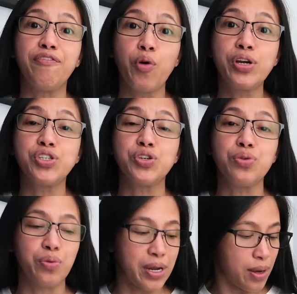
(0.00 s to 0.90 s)
4,
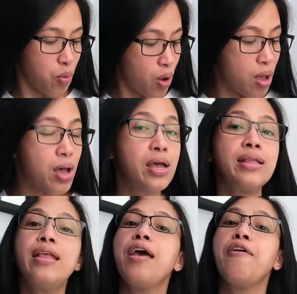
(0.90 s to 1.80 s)
2, 3,
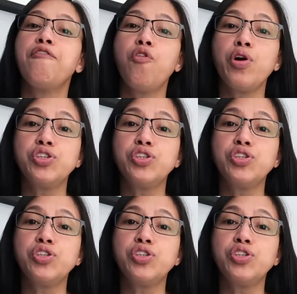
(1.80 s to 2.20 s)
1, 4,